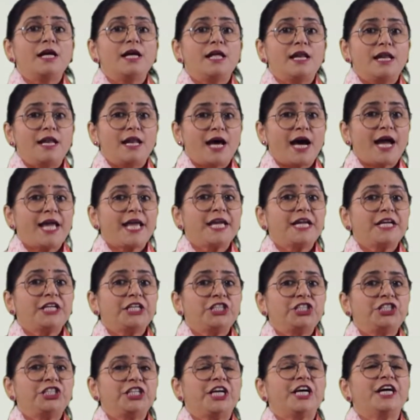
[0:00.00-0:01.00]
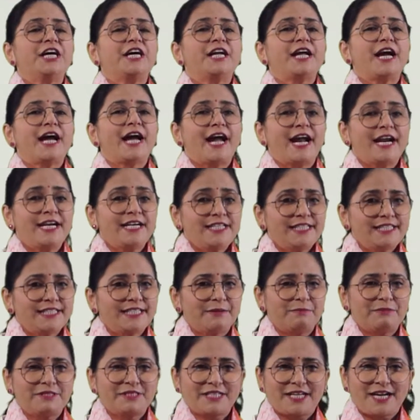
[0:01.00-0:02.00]
like, share and
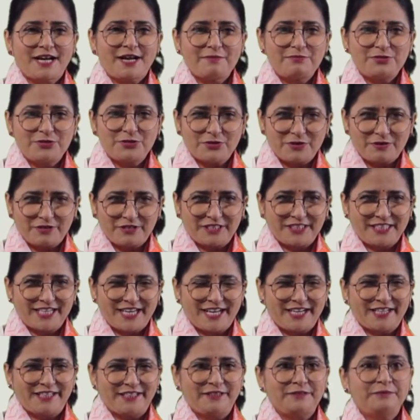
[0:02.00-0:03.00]
subscribe to our channel.